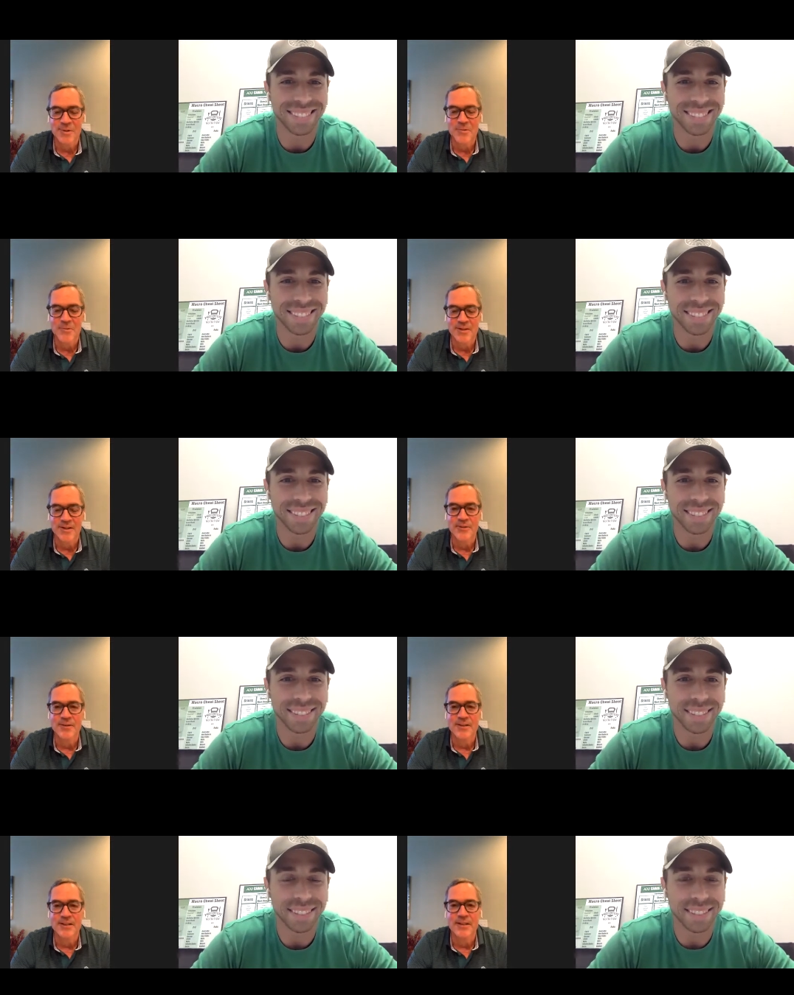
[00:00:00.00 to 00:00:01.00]
Speaker 1: been really
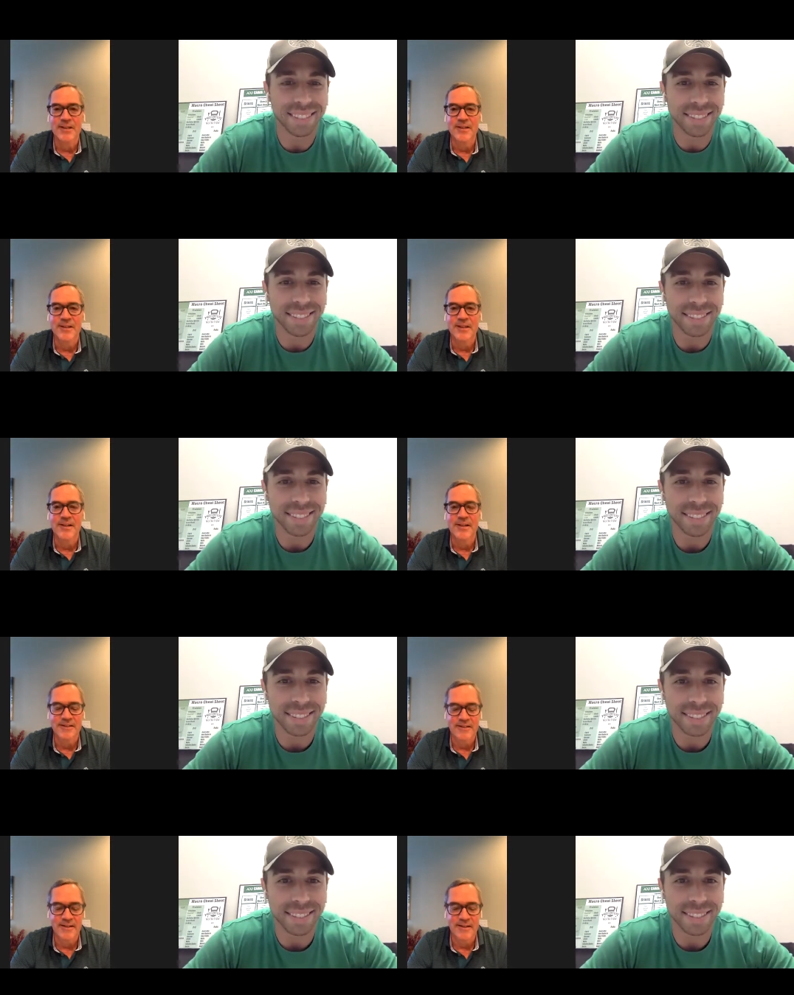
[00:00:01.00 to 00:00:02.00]
really good, and
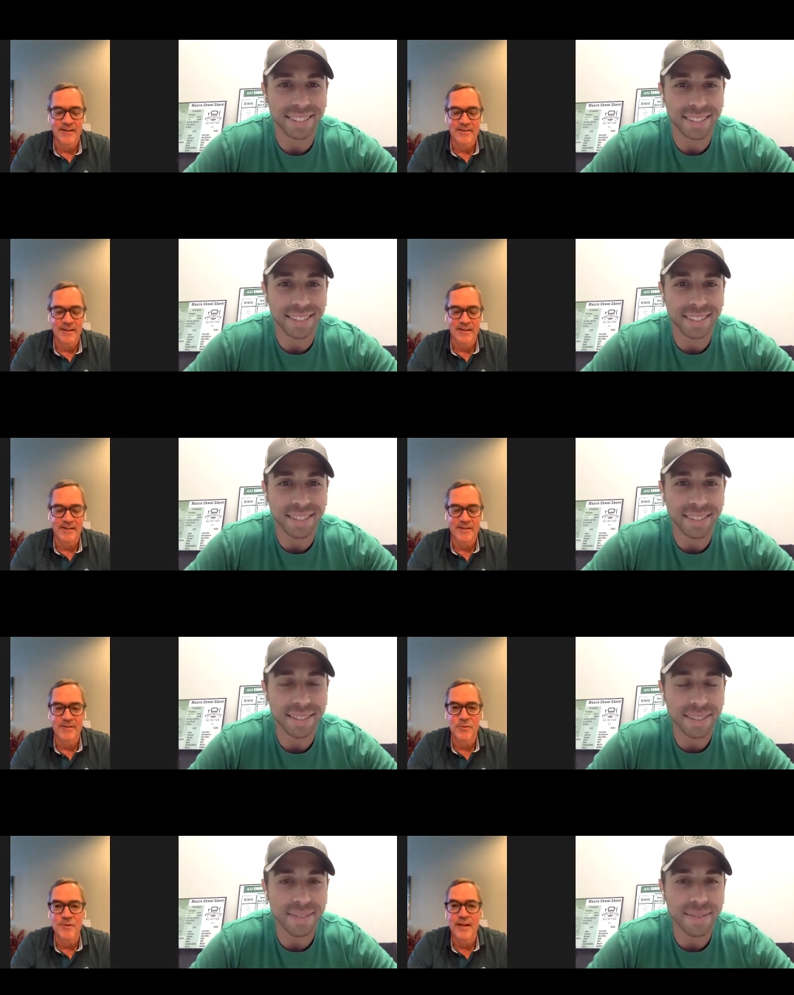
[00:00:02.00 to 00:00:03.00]
it's uh, exciting to
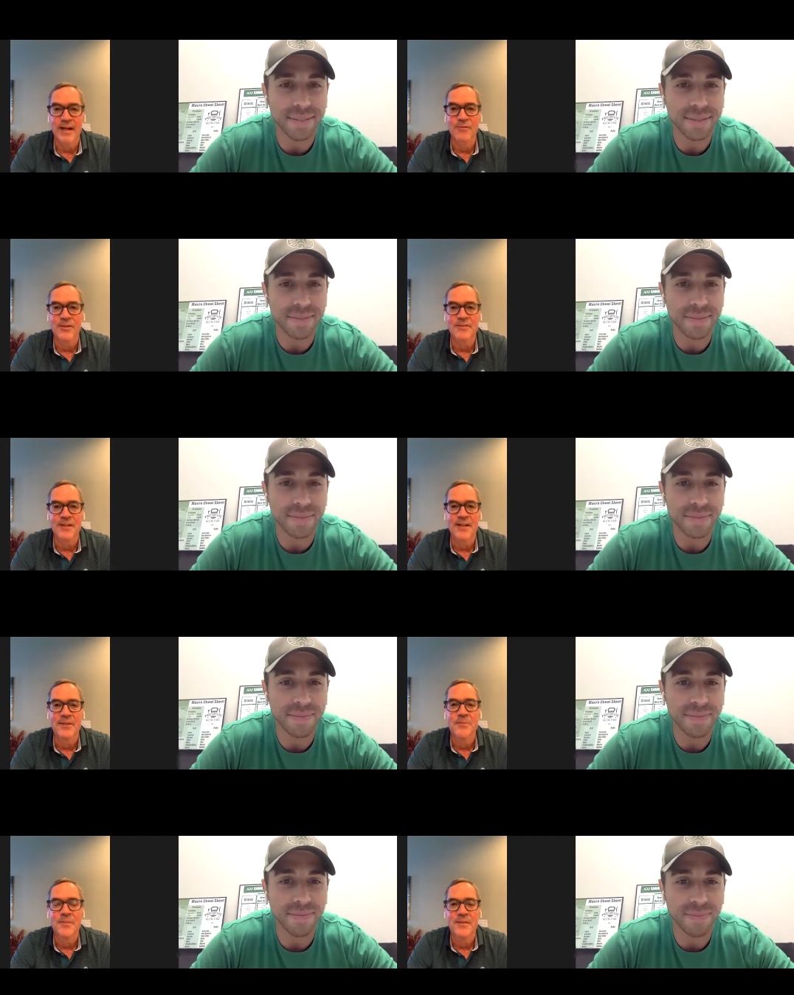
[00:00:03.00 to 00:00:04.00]
see what they have each
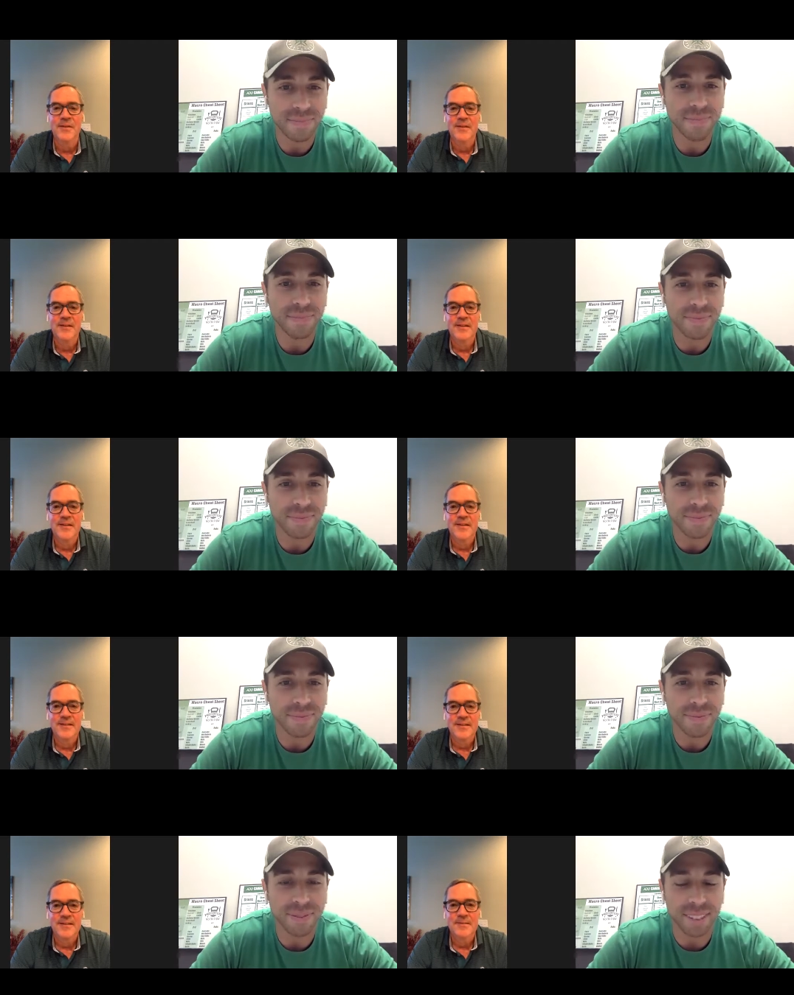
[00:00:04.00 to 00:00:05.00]
time.
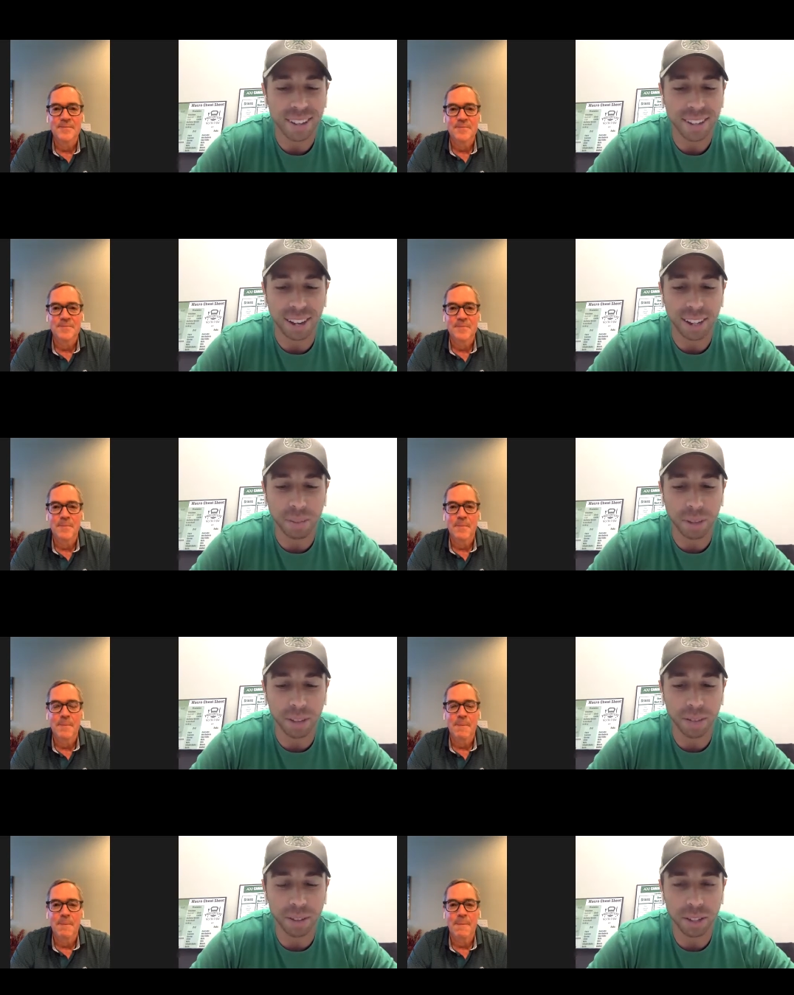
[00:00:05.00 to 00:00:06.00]
Speaker 2: That's
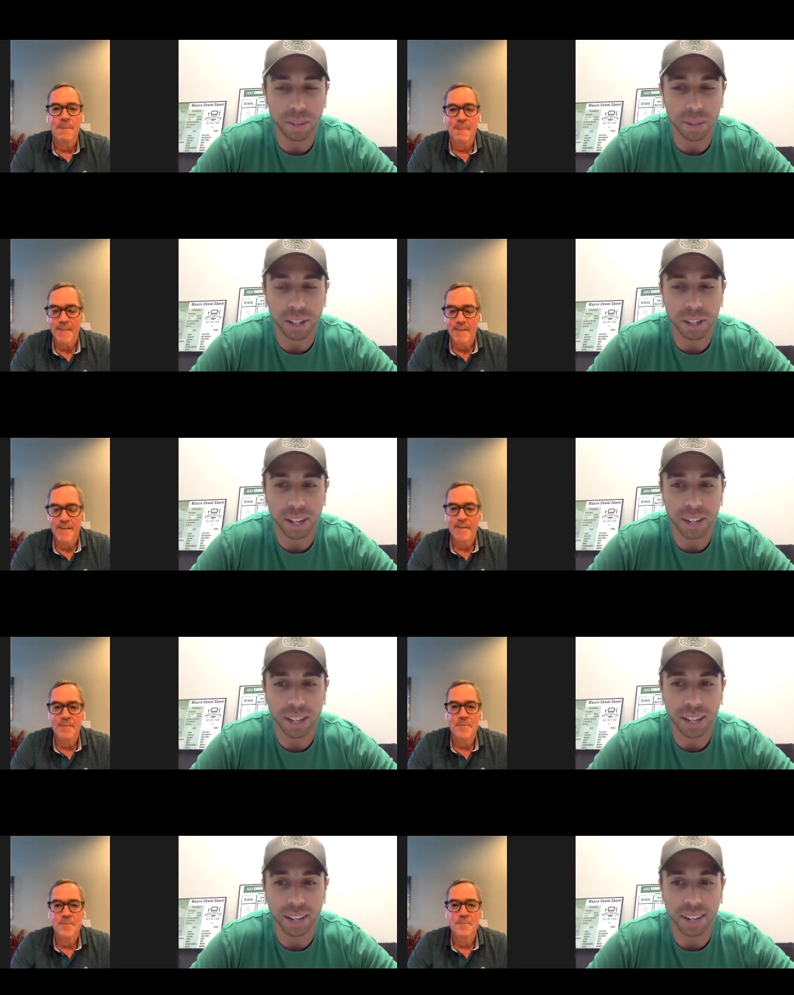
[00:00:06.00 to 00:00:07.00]
awesome. I love those community
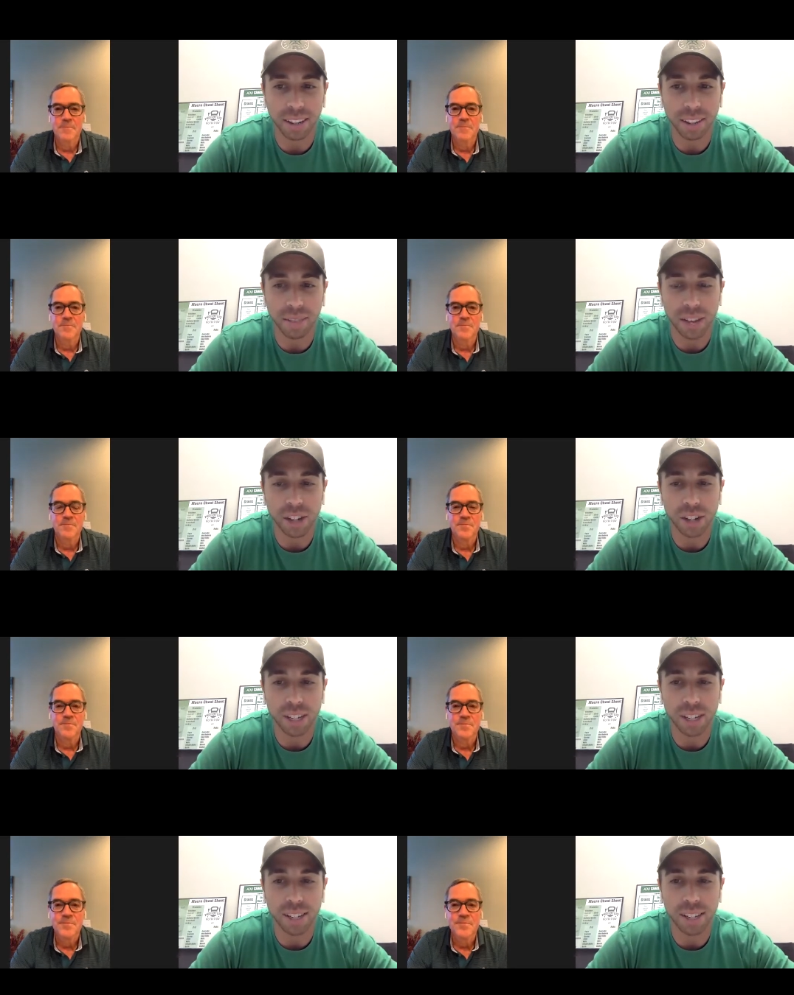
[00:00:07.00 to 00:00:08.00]
shares. You get
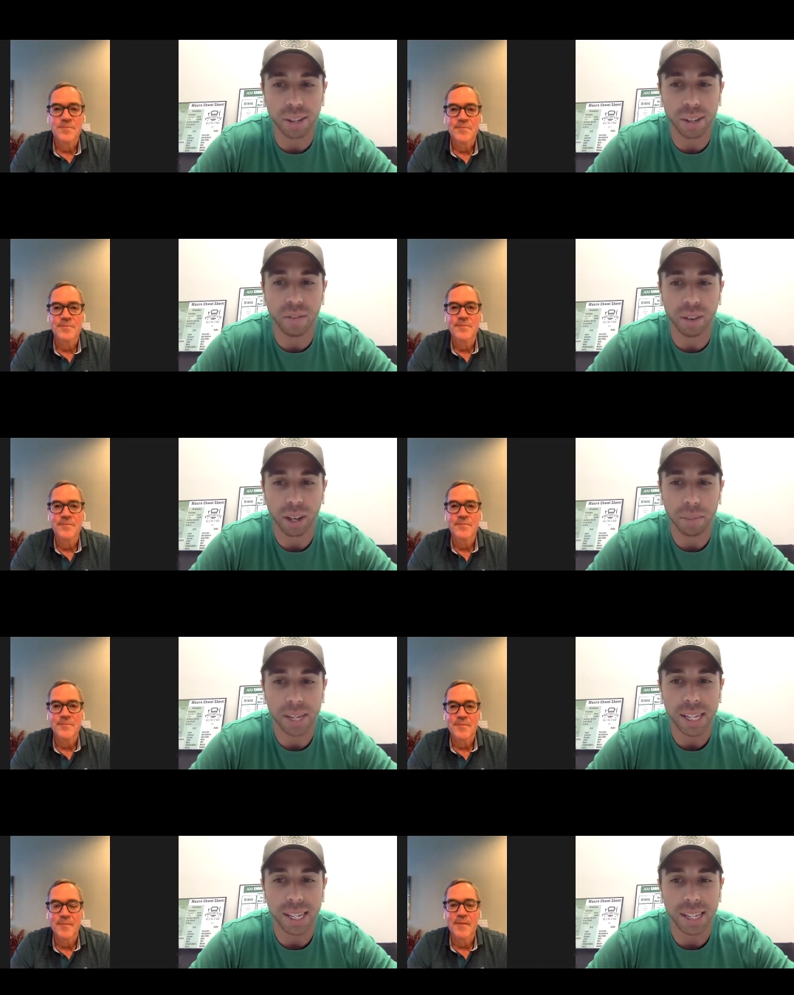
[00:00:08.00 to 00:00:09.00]
veggies. They do that for
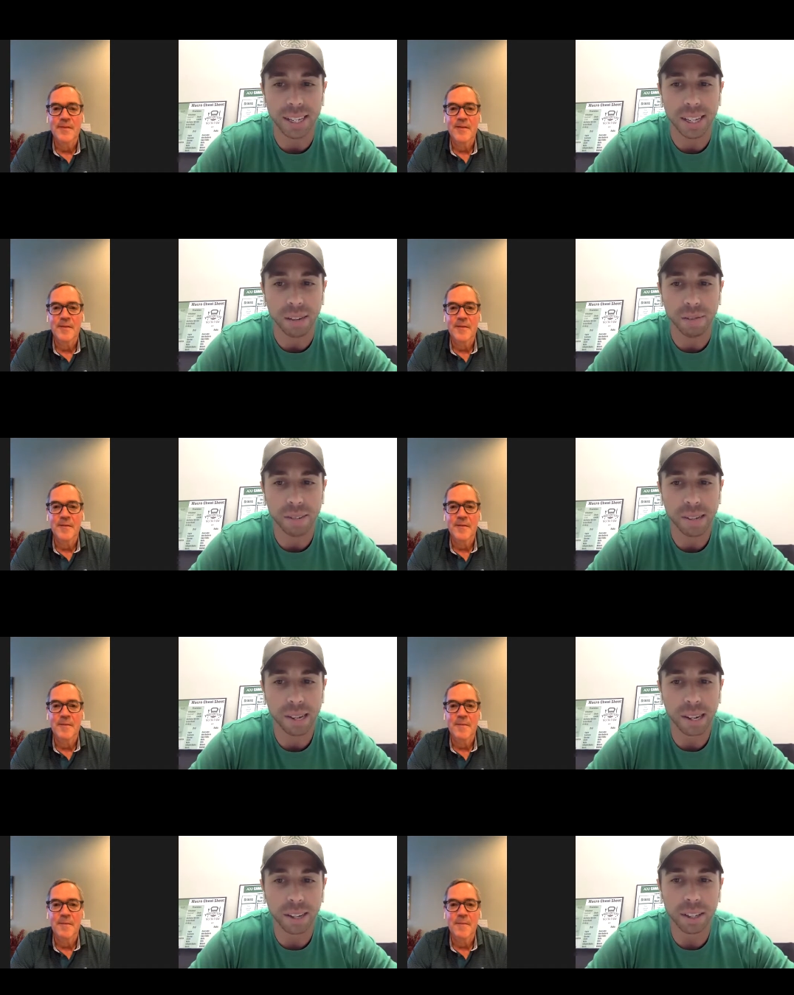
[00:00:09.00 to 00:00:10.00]
like meat and stuff
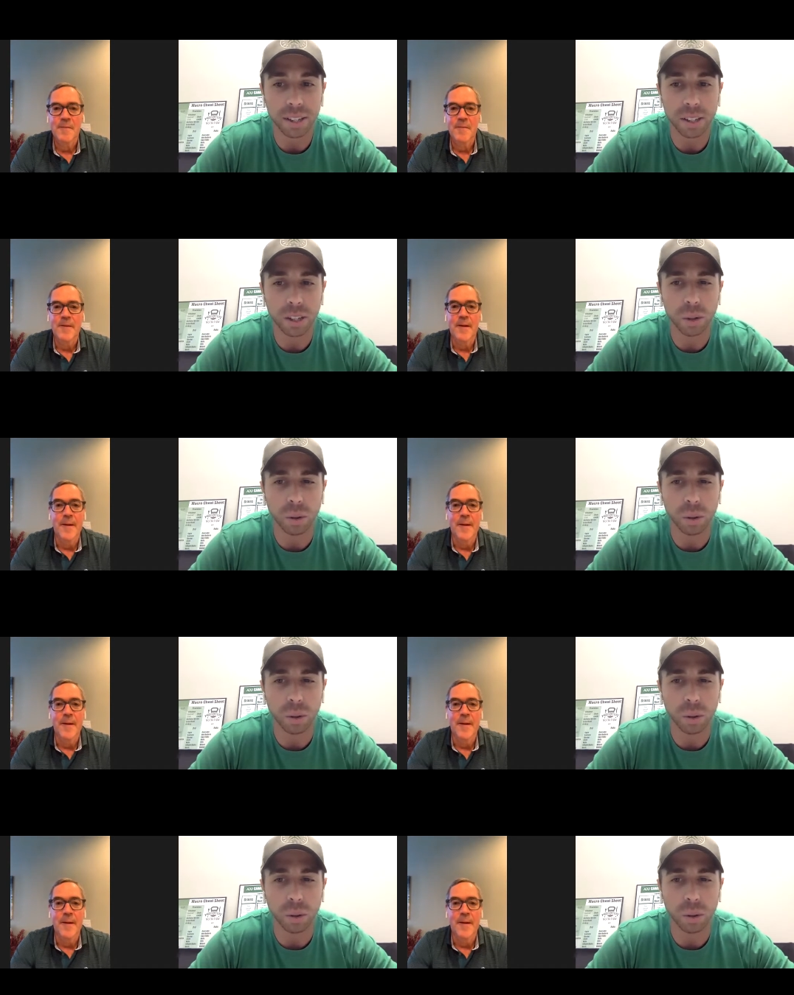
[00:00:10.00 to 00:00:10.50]
too,